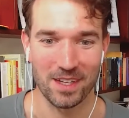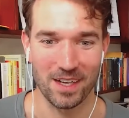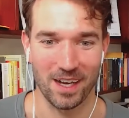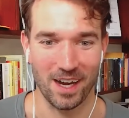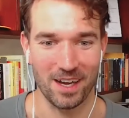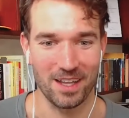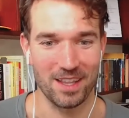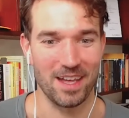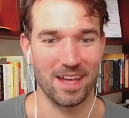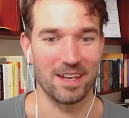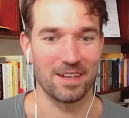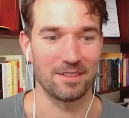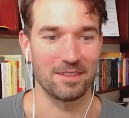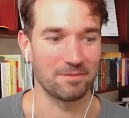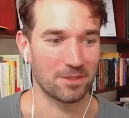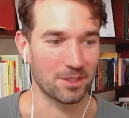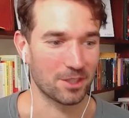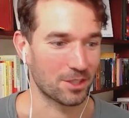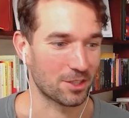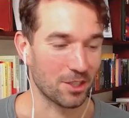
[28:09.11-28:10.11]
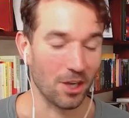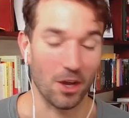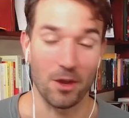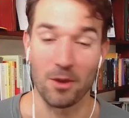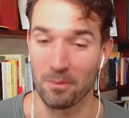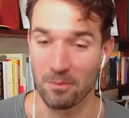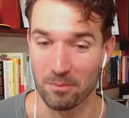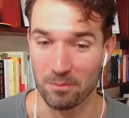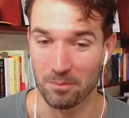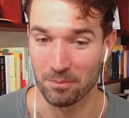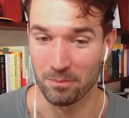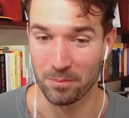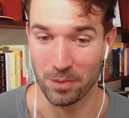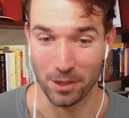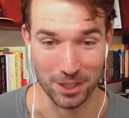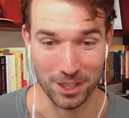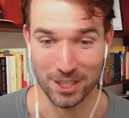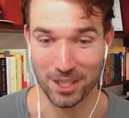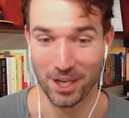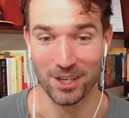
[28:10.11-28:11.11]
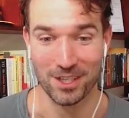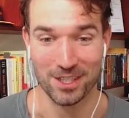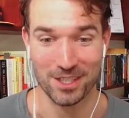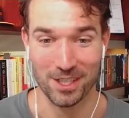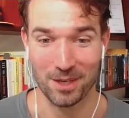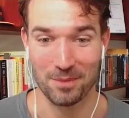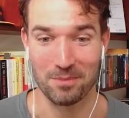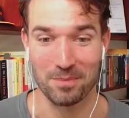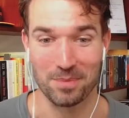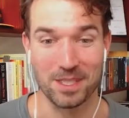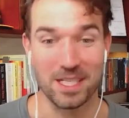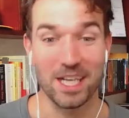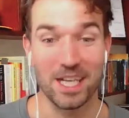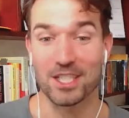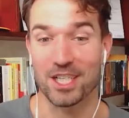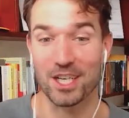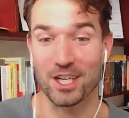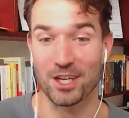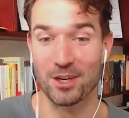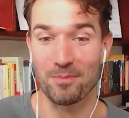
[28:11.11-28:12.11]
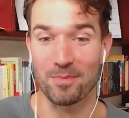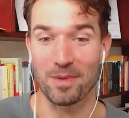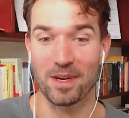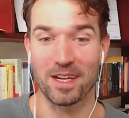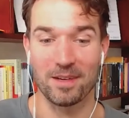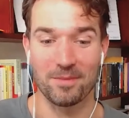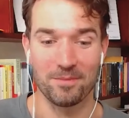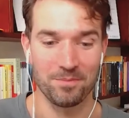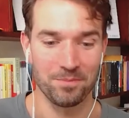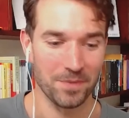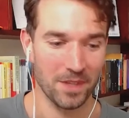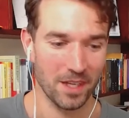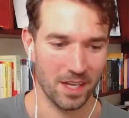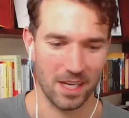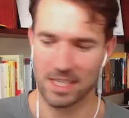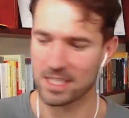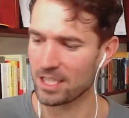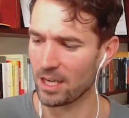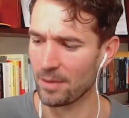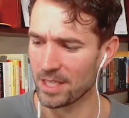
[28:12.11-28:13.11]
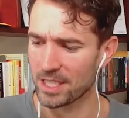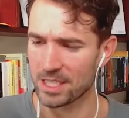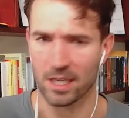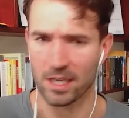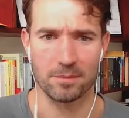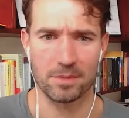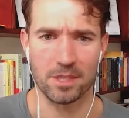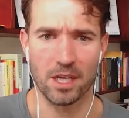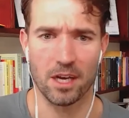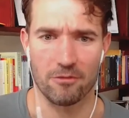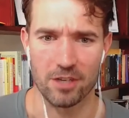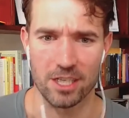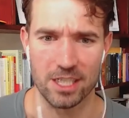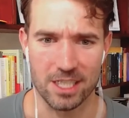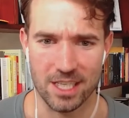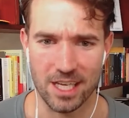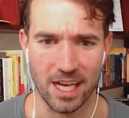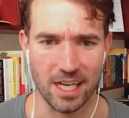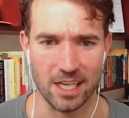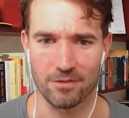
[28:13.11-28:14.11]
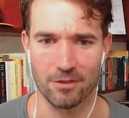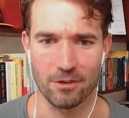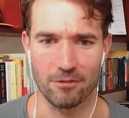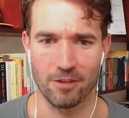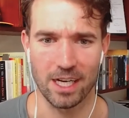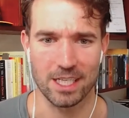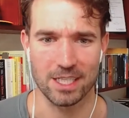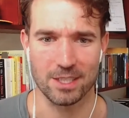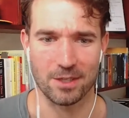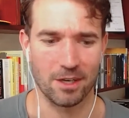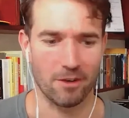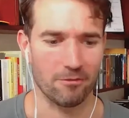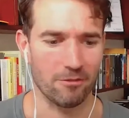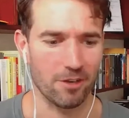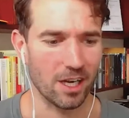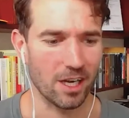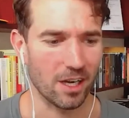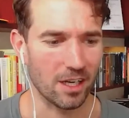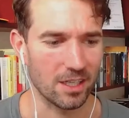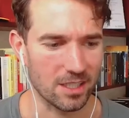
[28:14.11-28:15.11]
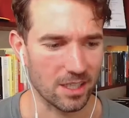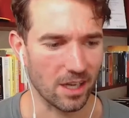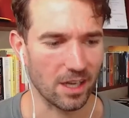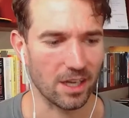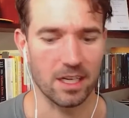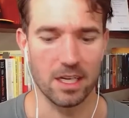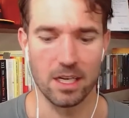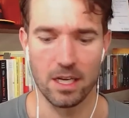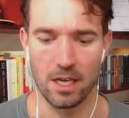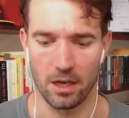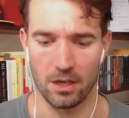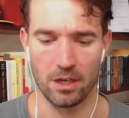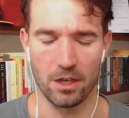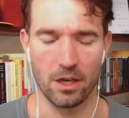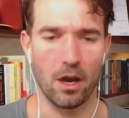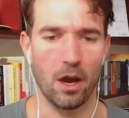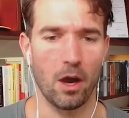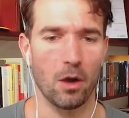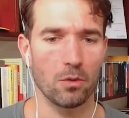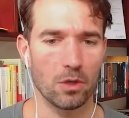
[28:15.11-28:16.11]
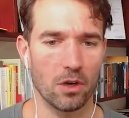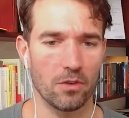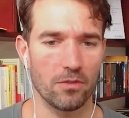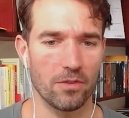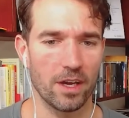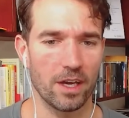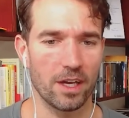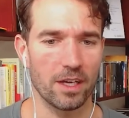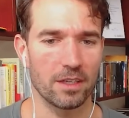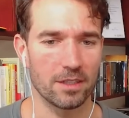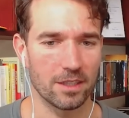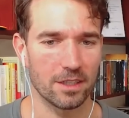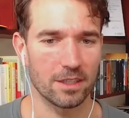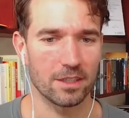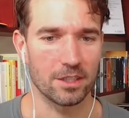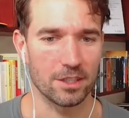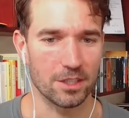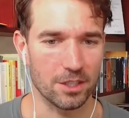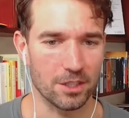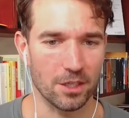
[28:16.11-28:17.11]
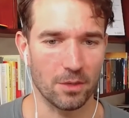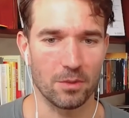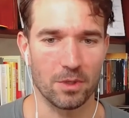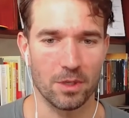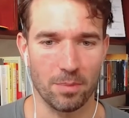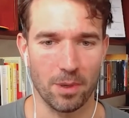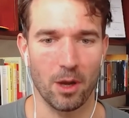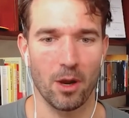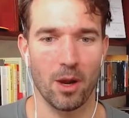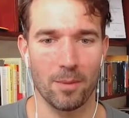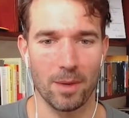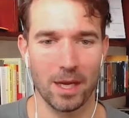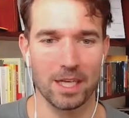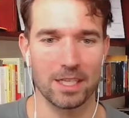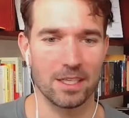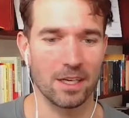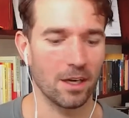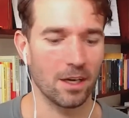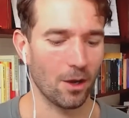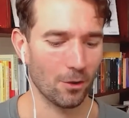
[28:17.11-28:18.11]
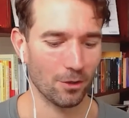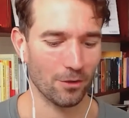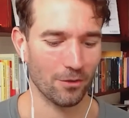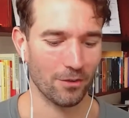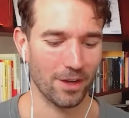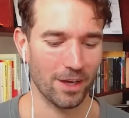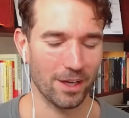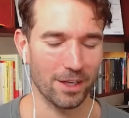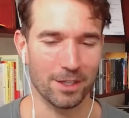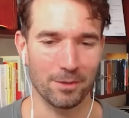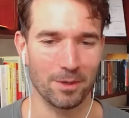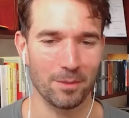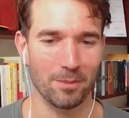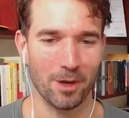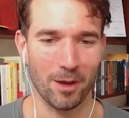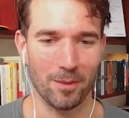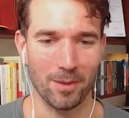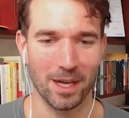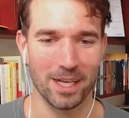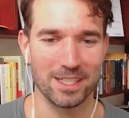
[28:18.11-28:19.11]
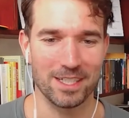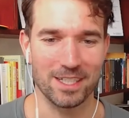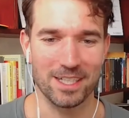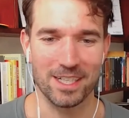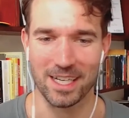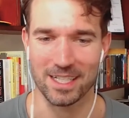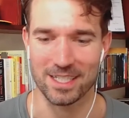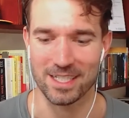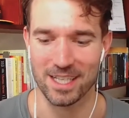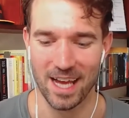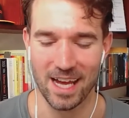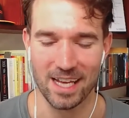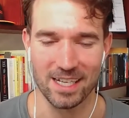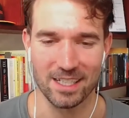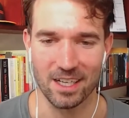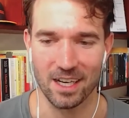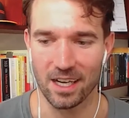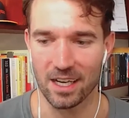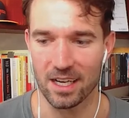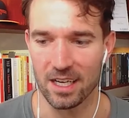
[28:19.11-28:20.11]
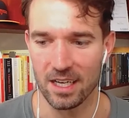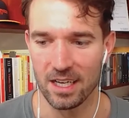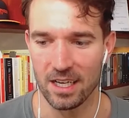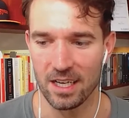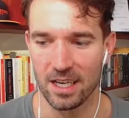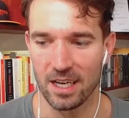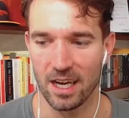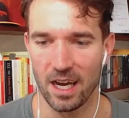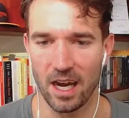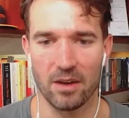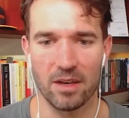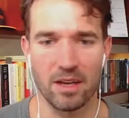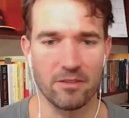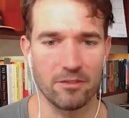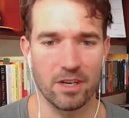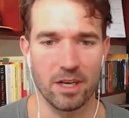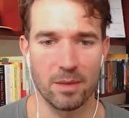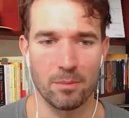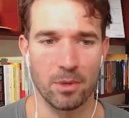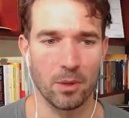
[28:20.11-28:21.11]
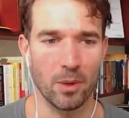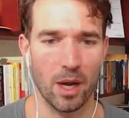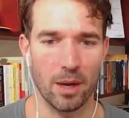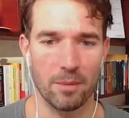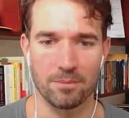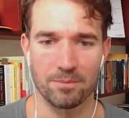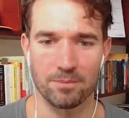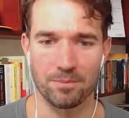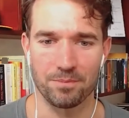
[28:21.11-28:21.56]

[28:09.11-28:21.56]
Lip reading: I then don't push as hard as I potentially could be. There's so many times I've reached the end of a race and I've realized, like, hold off here because you don't want to blow up later. Hold off here, you don't want to blow up later. You get to the end, you're like, oh, I never really blew up.